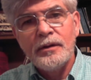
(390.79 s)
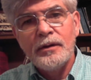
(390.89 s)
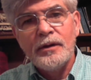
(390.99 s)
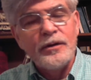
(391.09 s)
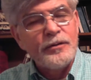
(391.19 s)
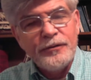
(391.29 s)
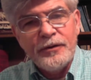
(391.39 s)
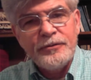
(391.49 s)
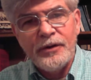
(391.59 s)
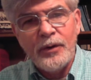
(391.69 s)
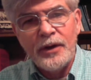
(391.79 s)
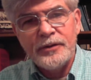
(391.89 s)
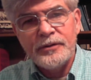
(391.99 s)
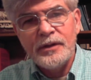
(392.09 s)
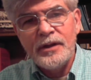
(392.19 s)
his first request
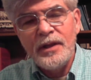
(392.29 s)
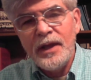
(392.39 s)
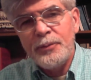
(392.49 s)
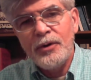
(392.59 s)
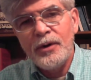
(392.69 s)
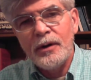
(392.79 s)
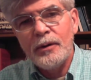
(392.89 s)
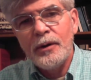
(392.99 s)
in that prayer,